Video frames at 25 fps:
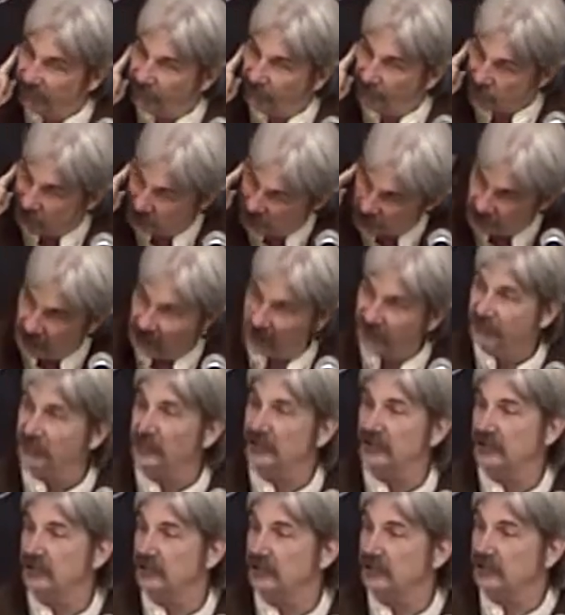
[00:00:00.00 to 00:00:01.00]
for
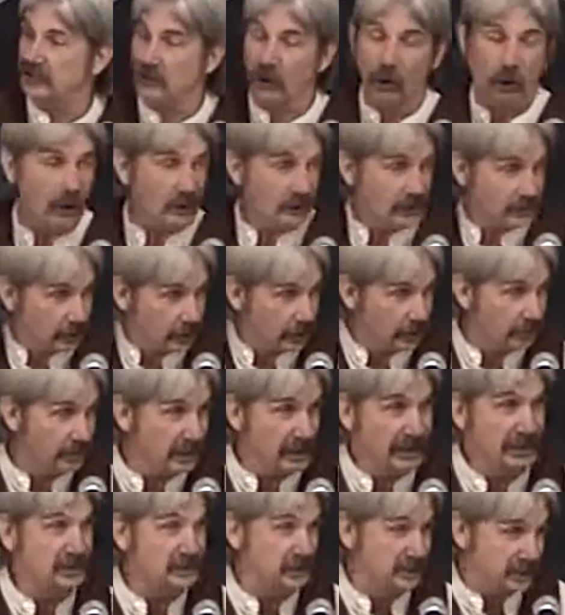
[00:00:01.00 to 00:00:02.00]
selfishness or it's going to
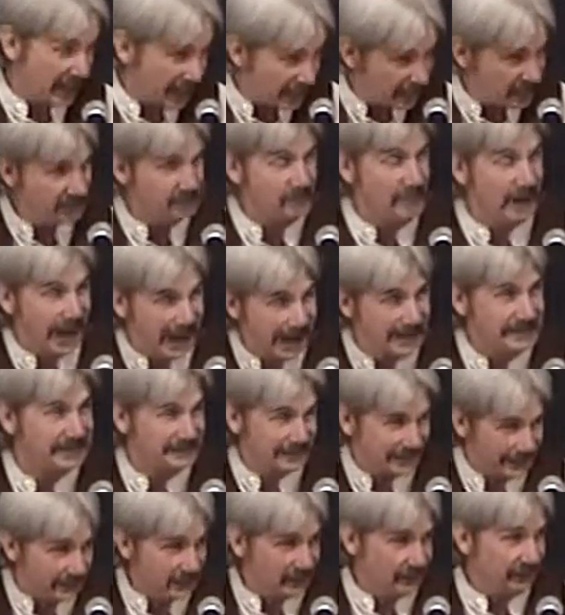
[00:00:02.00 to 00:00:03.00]
be to save
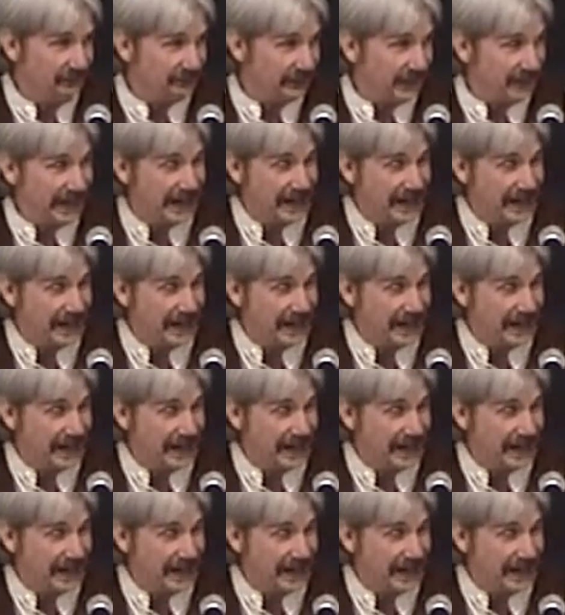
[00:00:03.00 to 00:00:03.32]
myself,